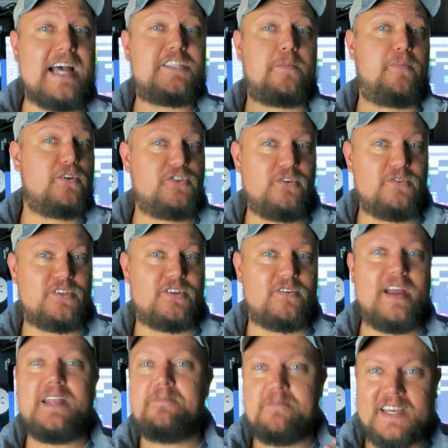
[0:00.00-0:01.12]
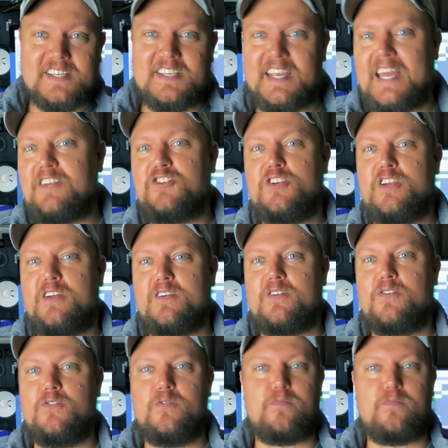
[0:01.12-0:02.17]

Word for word: a producer and mixing engineer who